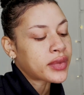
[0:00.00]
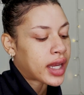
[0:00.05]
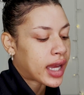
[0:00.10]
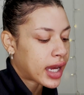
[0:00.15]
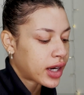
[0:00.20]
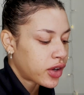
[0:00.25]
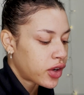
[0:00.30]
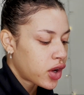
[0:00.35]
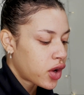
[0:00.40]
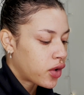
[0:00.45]
I
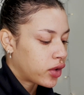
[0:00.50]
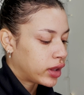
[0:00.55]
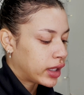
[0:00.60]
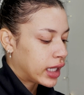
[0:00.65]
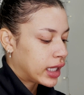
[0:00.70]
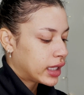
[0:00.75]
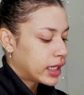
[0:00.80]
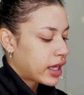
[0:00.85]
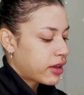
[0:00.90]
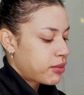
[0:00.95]
don't know,
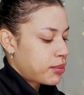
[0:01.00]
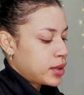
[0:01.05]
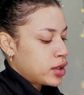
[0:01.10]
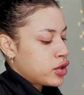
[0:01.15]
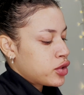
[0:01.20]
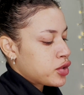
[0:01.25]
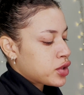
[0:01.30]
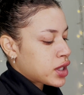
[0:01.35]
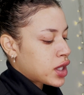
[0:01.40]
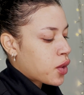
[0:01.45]
lately I've been
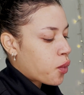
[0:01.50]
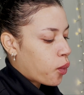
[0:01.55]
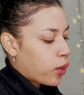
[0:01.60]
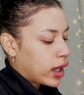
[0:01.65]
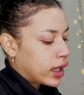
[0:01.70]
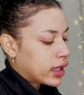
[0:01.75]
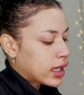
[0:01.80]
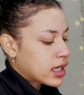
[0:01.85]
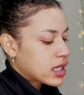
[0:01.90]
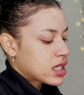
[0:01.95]
using
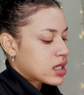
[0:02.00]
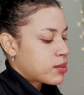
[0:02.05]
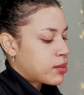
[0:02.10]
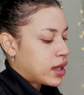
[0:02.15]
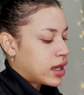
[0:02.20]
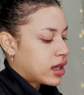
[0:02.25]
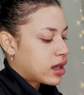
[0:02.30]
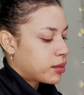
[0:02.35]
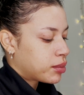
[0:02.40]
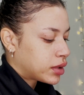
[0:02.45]
way less
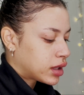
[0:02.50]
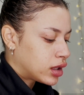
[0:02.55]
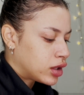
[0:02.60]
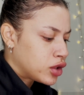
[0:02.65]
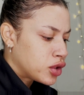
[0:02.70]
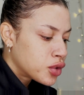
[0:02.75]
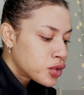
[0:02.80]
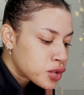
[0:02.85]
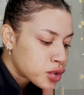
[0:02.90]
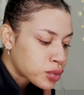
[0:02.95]
makeup than
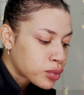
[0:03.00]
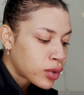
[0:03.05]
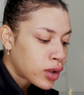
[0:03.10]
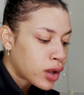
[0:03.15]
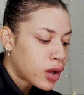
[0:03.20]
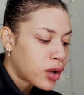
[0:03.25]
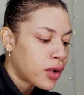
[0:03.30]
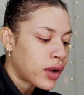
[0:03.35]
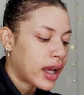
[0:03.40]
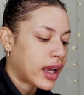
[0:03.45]

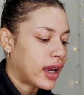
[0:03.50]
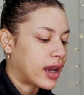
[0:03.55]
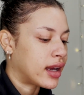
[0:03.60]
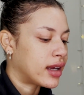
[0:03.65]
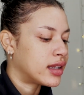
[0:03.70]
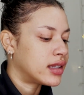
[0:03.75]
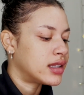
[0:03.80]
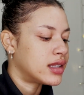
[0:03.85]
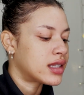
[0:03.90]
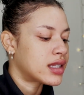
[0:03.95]
usual,
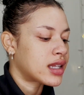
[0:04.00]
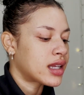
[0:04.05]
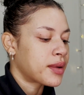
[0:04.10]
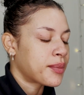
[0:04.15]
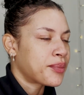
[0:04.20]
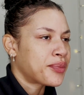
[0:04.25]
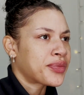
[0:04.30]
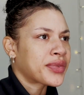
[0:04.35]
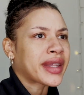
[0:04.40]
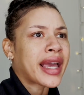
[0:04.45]
and
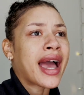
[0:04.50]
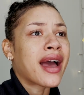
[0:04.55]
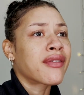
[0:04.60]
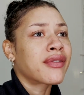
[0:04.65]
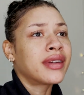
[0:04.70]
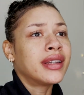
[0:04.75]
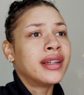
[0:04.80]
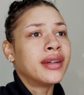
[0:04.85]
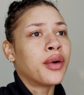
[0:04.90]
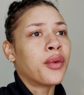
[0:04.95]
I
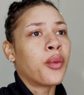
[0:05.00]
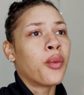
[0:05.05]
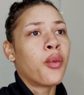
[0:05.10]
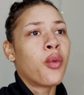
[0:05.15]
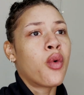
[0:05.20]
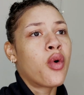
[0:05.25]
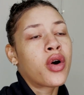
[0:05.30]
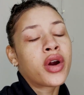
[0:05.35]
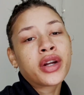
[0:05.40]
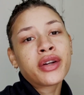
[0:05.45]
haven't
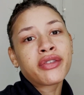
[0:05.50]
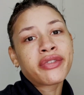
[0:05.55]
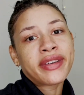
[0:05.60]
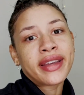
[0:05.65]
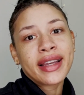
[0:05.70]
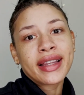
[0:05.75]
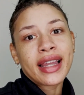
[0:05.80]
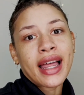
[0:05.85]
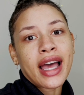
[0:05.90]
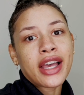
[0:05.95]
worn
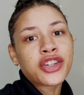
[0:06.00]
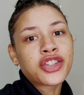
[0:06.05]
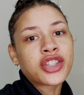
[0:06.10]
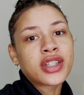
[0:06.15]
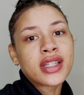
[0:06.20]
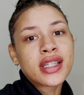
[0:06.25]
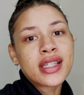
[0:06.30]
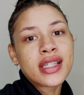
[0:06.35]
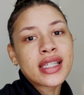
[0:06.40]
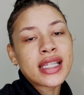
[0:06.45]
fake
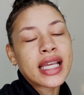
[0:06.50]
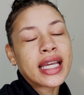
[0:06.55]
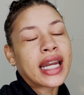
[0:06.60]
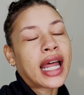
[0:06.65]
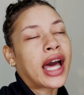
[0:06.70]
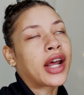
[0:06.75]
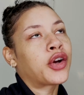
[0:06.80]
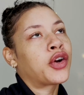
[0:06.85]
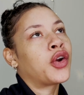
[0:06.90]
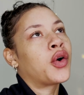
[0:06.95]
lashes in
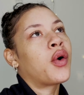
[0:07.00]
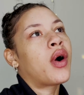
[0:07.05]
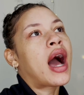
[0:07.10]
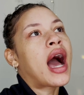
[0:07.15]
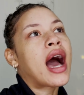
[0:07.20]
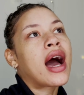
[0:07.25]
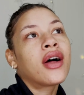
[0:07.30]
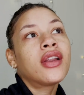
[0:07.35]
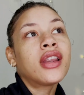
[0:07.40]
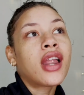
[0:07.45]
I don't know
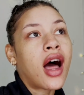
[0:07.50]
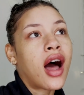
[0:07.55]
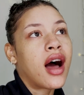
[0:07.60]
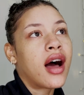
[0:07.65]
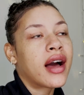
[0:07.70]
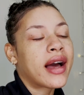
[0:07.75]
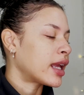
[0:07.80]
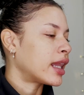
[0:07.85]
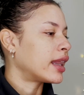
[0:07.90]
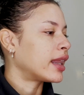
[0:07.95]
how
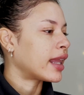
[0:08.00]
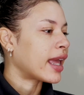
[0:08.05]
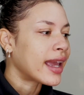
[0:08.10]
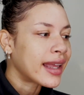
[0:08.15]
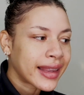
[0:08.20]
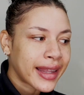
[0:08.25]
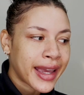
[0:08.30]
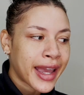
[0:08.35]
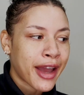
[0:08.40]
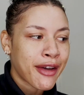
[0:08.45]
long.
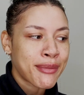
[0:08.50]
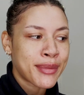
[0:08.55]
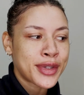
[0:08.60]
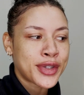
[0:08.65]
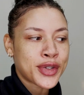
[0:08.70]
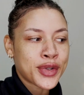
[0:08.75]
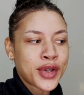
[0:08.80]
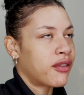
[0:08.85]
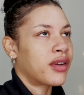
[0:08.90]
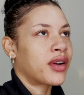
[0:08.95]
Lately I've been
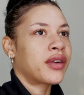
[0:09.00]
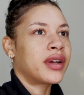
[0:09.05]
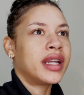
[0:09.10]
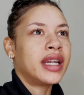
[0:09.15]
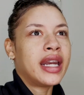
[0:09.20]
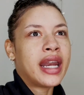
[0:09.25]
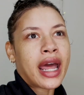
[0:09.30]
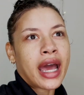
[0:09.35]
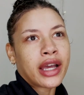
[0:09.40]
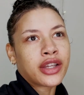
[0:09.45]
doing very
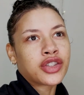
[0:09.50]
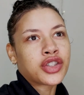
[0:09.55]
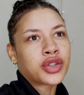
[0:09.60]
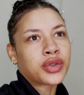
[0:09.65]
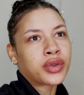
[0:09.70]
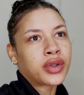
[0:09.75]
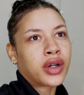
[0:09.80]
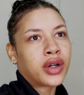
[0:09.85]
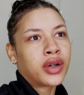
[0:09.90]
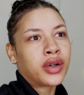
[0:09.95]

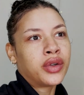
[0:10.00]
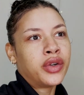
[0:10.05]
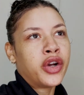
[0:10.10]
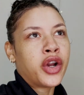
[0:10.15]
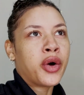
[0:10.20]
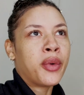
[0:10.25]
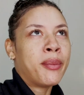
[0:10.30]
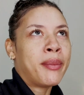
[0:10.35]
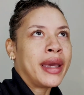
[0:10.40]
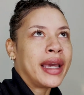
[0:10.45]
natural,
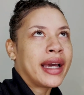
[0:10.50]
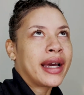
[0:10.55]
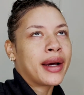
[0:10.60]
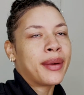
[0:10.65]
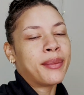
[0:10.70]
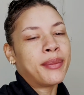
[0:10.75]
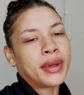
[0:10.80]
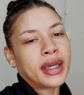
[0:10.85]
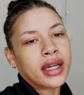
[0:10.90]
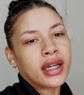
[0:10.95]
no makeup
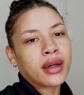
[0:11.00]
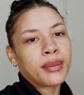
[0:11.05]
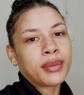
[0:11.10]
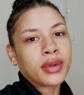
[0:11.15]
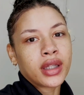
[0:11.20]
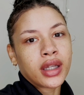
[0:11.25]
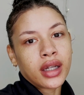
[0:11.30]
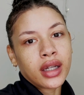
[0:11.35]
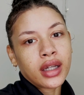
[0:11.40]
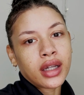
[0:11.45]

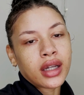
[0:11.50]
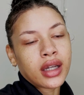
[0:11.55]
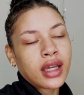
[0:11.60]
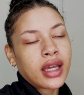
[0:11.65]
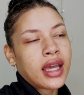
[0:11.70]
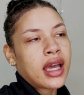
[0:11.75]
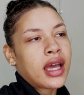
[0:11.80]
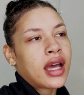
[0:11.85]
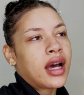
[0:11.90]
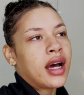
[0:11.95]
look.
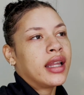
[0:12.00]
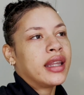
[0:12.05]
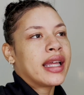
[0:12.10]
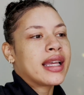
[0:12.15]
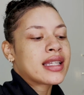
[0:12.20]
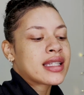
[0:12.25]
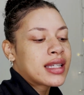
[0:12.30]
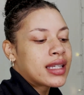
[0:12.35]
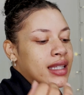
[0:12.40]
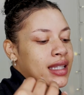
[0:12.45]

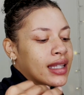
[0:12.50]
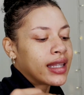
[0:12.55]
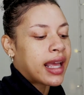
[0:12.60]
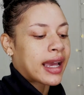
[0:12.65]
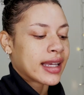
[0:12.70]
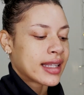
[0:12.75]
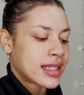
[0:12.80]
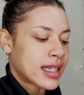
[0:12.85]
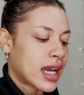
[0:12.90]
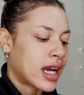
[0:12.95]
Unless it's
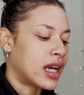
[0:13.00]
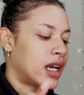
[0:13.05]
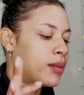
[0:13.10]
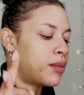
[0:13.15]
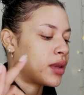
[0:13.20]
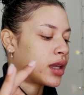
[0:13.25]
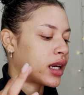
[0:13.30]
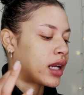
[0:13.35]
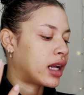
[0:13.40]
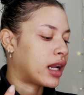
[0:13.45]
nighttime,
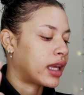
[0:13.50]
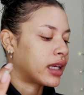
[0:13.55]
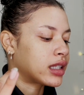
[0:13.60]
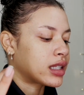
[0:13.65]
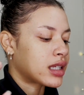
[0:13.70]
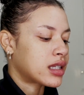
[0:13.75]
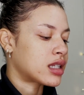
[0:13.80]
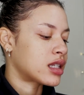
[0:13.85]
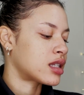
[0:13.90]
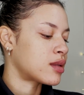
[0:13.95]
then I like
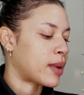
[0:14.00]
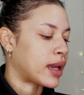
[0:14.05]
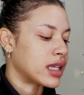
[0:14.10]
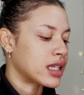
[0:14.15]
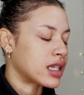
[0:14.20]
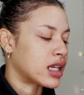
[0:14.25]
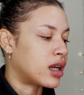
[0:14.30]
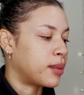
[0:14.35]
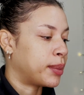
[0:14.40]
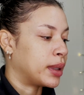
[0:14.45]
to
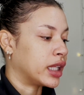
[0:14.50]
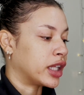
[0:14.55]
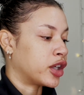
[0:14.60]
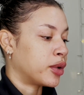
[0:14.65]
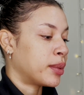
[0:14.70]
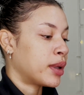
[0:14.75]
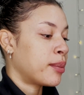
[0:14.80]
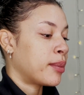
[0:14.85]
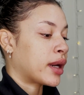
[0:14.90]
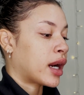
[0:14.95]
spice it up a little
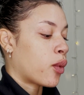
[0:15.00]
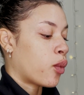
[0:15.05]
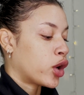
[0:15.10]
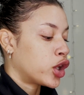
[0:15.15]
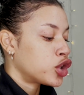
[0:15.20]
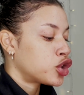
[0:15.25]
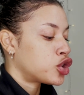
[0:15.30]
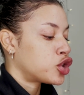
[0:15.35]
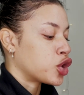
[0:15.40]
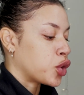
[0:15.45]
bit, but I want to
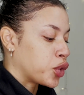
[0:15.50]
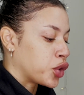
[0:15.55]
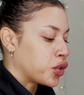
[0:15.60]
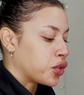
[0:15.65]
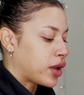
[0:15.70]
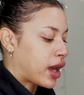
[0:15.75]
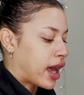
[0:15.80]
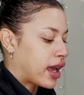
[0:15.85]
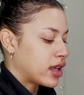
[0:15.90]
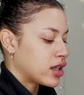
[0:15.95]
show you
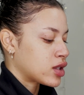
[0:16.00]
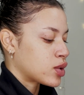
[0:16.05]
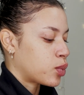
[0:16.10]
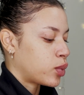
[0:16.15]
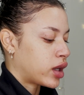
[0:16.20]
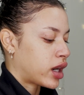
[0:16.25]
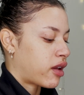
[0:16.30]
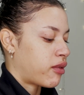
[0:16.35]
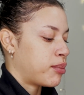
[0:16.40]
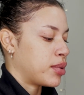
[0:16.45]
guys
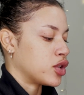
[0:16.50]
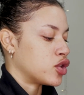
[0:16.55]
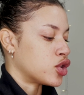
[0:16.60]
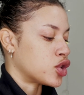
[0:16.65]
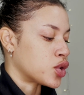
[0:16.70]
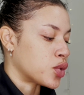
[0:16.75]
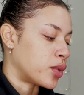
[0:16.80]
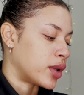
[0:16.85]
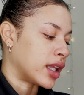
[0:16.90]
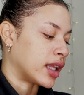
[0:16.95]
what I've been
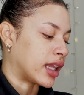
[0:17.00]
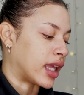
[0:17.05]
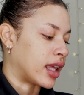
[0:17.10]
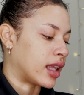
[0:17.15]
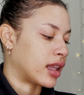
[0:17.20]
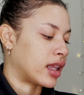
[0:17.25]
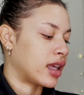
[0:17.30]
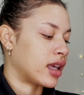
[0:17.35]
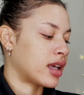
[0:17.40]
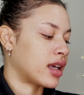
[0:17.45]
doing
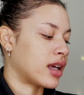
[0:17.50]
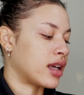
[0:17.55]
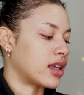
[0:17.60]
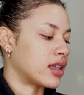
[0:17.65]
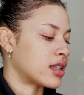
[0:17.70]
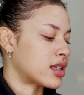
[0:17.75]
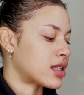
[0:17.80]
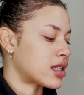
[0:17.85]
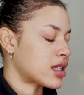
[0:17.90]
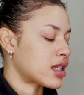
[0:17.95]
lately
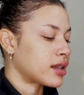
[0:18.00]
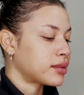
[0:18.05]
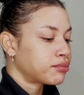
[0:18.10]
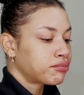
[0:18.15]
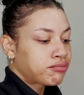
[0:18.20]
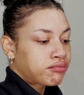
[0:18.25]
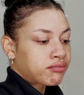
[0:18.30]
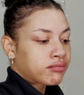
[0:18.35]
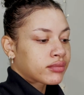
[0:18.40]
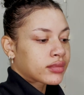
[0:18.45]
because
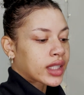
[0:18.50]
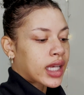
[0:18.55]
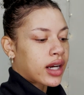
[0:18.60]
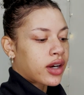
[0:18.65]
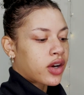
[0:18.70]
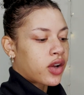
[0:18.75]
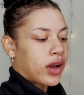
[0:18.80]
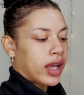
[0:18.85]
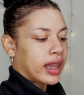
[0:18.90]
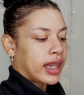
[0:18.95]
I don't
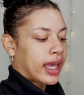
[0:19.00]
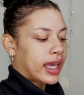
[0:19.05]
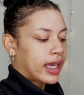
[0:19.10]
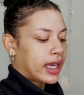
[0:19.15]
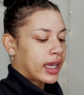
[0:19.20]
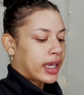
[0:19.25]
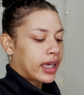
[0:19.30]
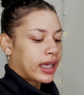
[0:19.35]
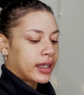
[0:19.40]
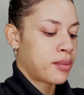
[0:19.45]
know, I like
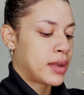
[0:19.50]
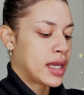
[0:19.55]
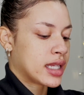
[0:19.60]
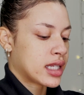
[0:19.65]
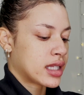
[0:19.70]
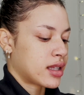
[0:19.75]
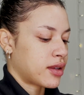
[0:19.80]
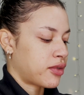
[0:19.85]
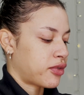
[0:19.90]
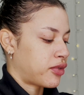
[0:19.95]
it. It makes
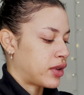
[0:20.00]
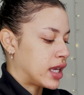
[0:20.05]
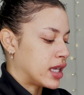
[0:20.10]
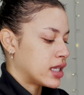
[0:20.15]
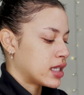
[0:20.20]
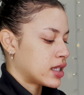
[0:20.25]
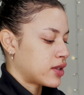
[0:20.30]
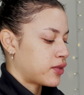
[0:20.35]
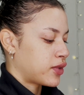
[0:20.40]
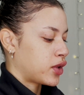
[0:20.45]
the
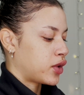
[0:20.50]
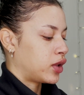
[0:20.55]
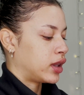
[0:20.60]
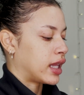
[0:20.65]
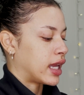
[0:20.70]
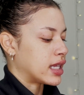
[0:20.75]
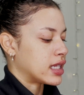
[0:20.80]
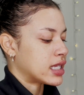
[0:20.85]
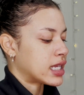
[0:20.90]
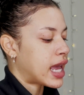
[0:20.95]
face feel
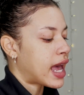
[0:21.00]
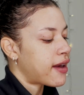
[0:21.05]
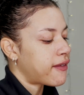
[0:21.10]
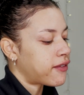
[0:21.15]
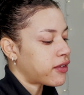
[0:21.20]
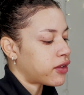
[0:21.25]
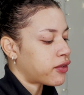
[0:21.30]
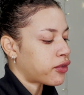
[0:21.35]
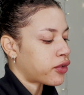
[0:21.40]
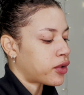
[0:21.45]
less
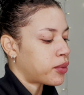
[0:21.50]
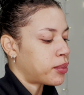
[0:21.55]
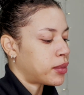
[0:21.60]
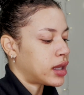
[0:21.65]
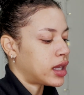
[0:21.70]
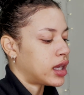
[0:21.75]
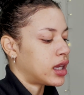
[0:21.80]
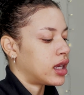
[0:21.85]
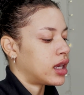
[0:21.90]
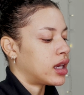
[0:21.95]
heavy for
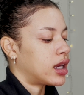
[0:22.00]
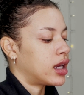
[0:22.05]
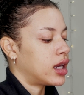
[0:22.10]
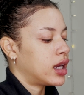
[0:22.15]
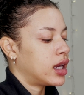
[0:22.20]
me.